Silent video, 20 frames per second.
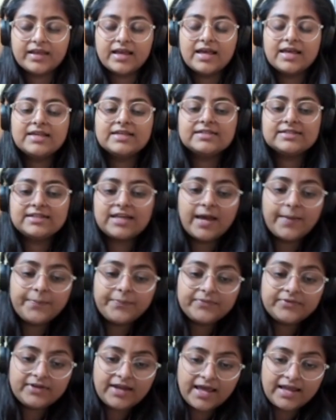Step
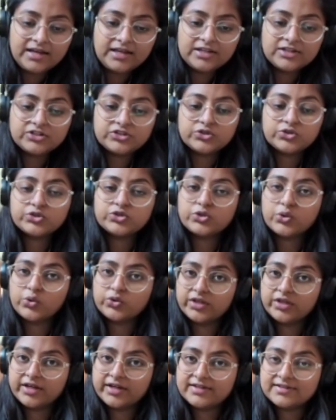10 is to show
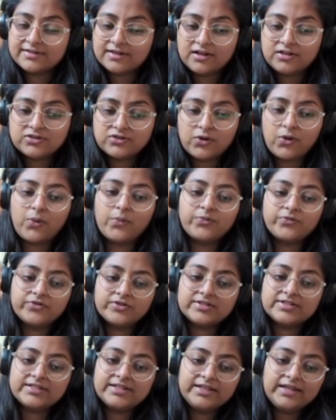the results
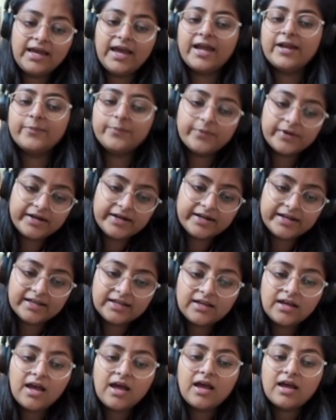obviously and printing
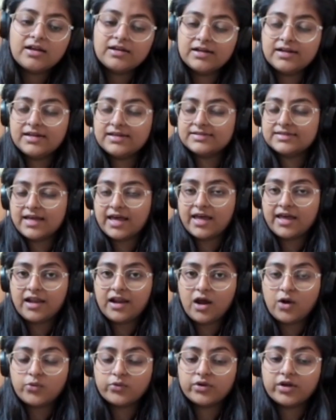the desired
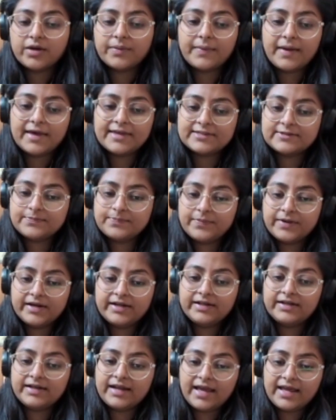outcome as
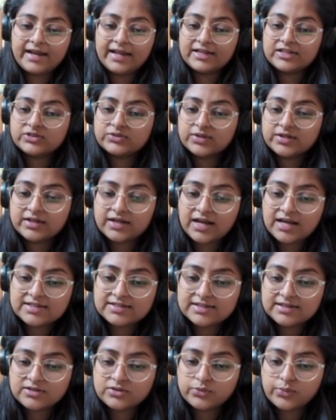print 10 actual
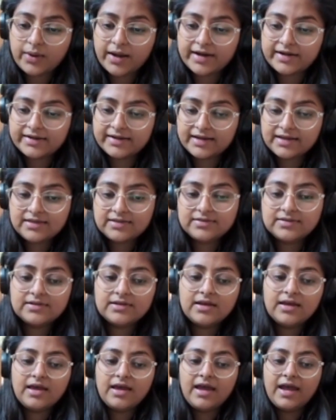classes y test
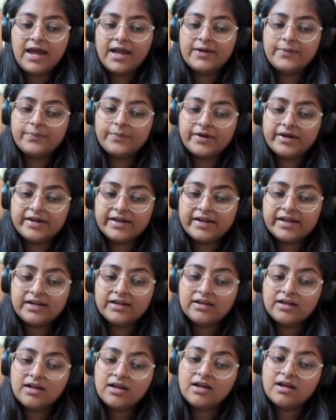and printing
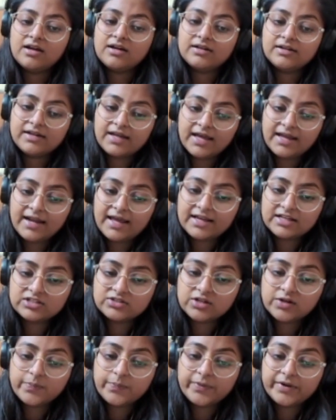10
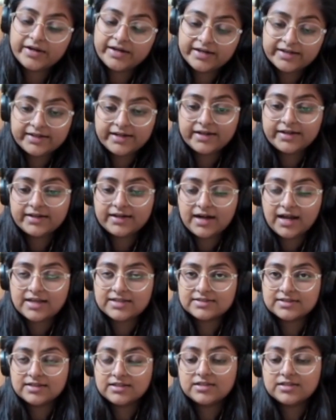actual predicted
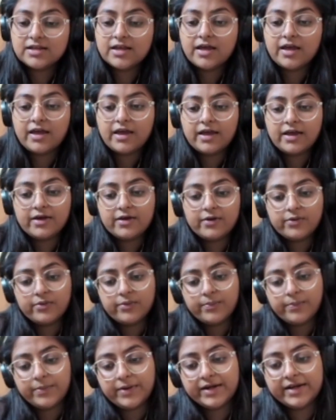classes
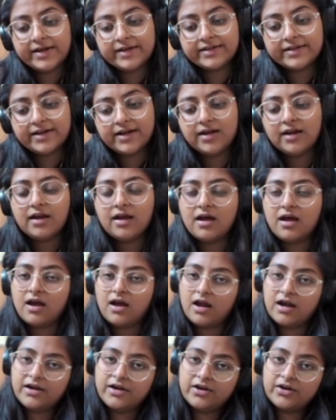predicted
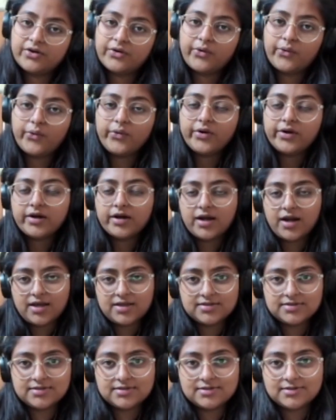underscore
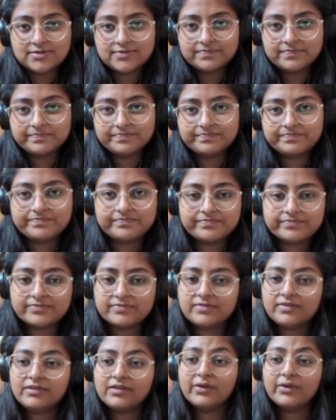classes.
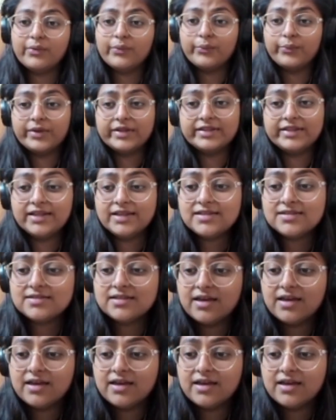With this,